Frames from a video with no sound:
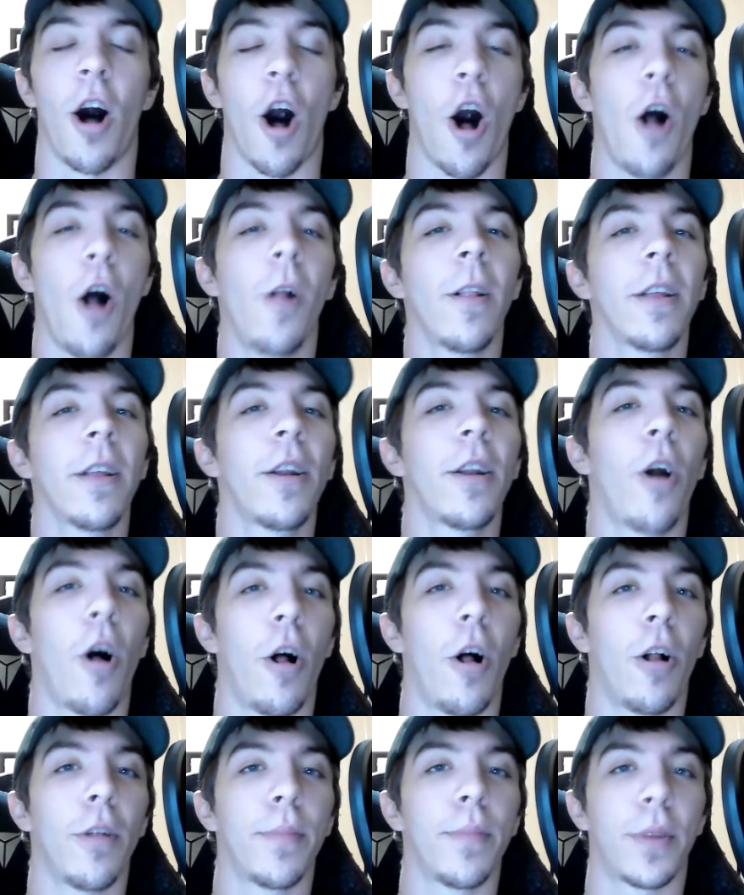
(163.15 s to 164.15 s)
All in
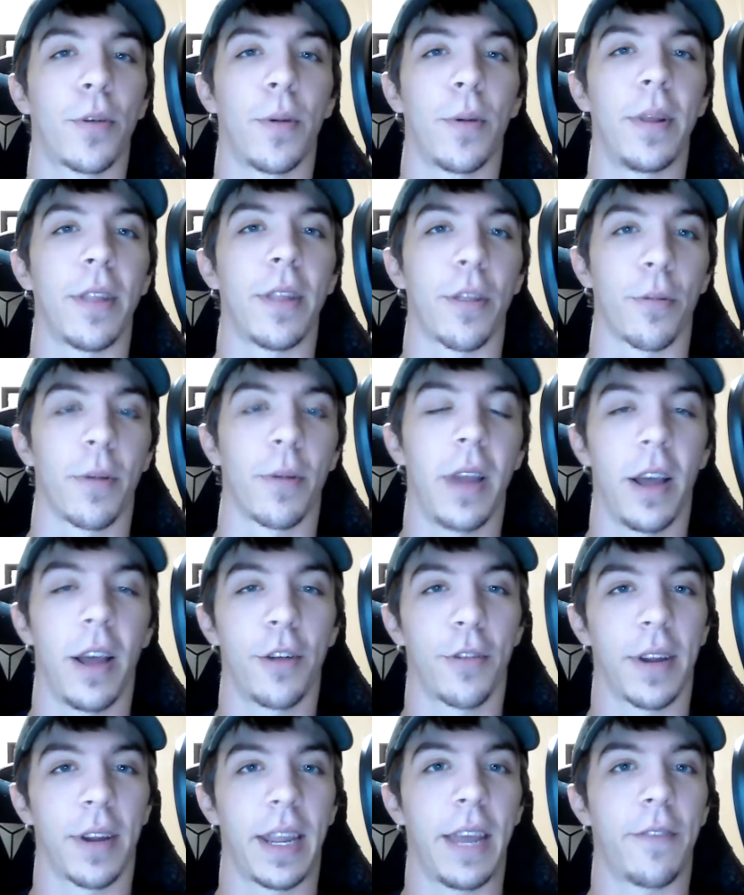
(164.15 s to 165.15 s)
all, between the
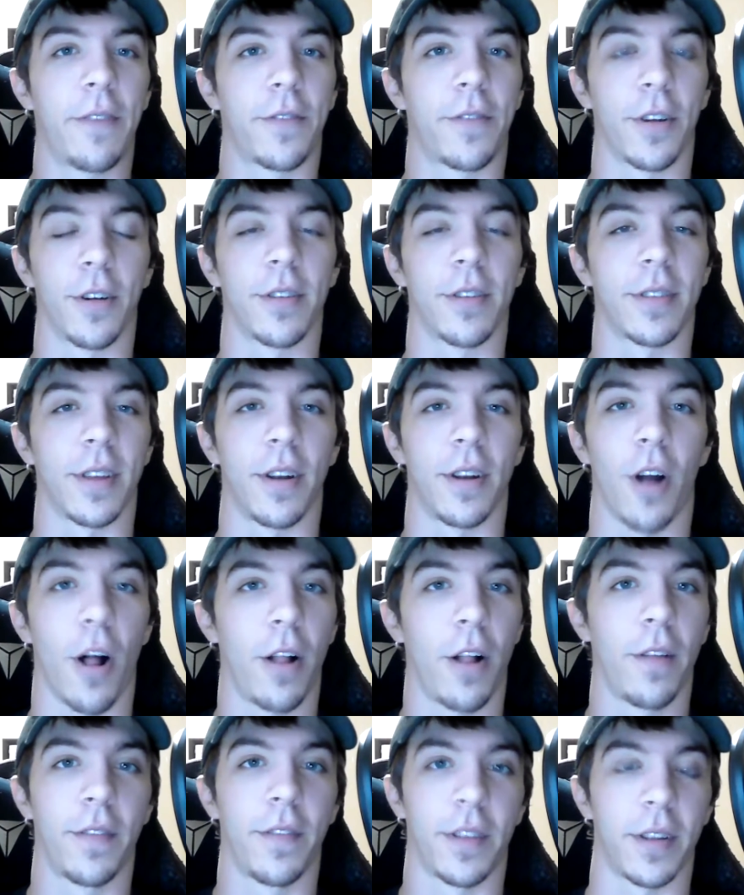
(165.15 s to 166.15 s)
300 Gifters and
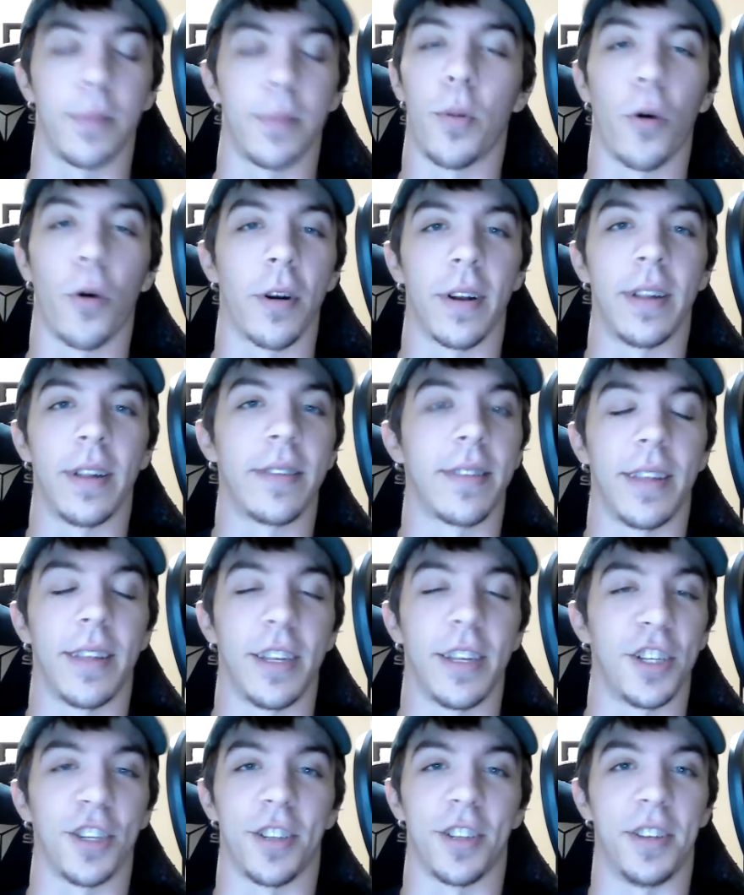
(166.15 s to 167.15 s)
all of the subordinates
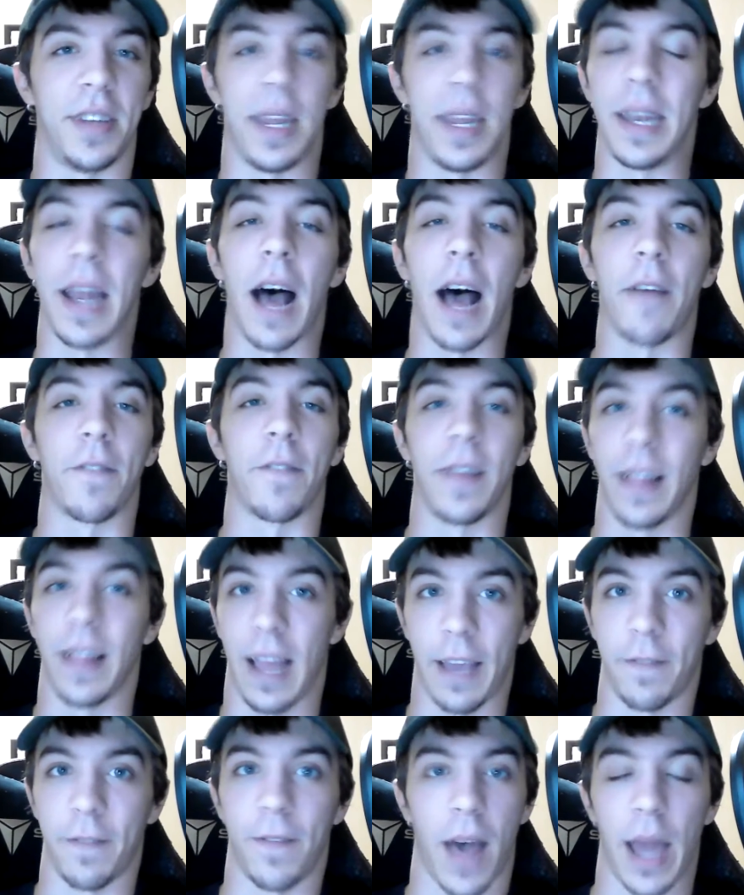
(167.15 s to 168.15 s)
that just did not feel
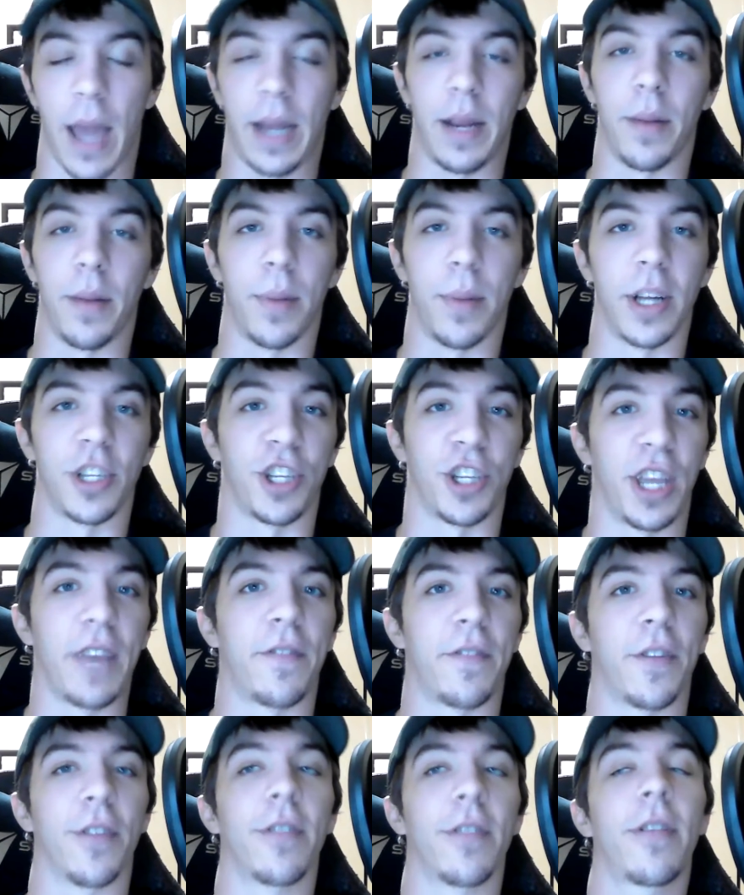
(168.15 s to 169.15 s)
like fighting a bunch of
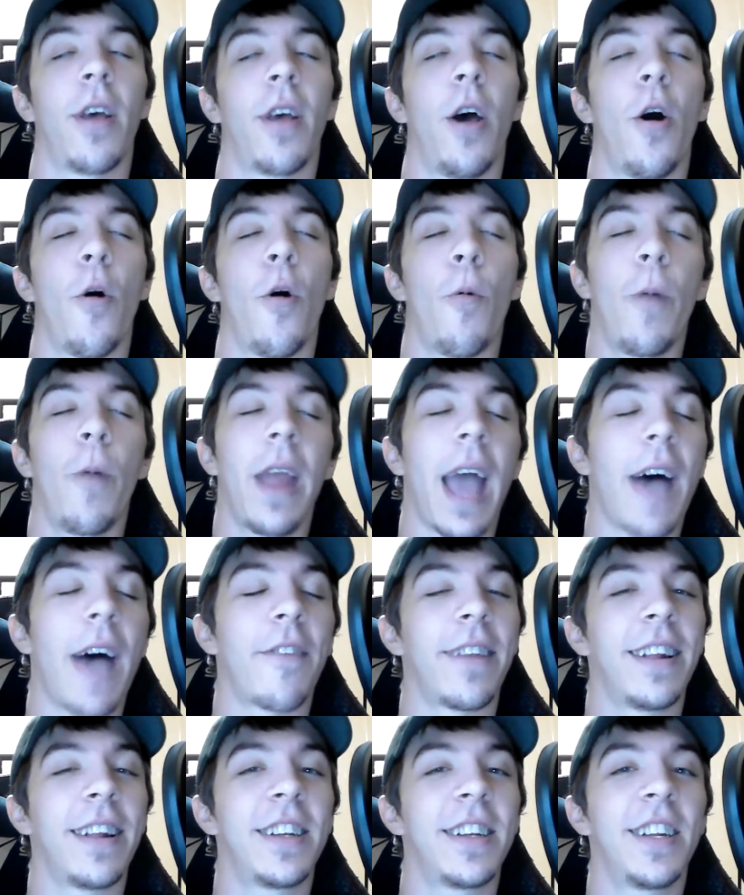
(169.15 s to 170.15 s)
Gifters, we
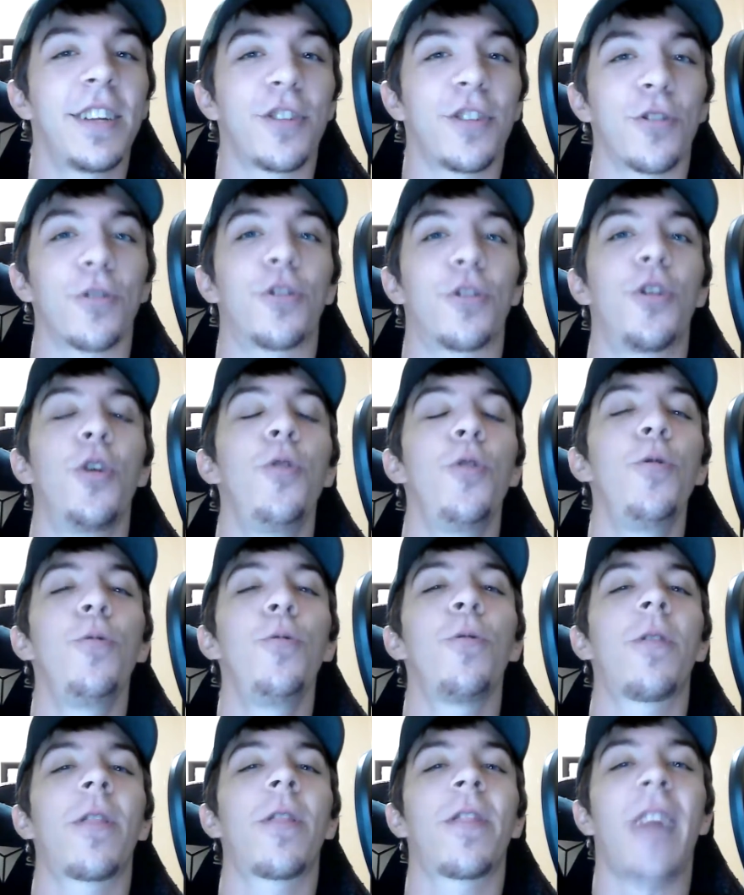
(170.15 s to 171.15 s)
have an additional
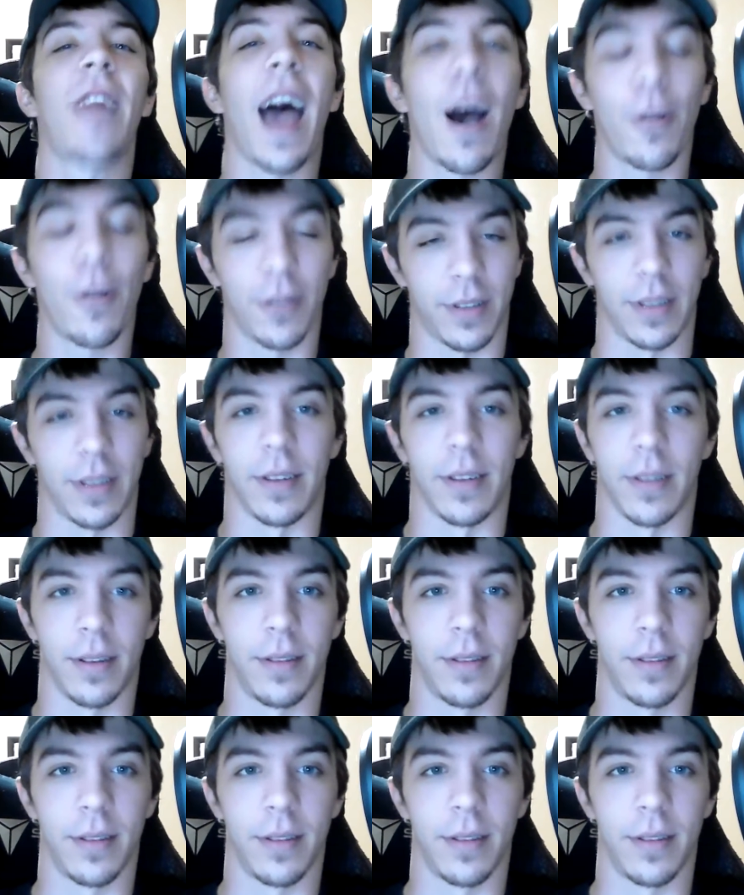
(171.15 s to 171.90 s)
2,000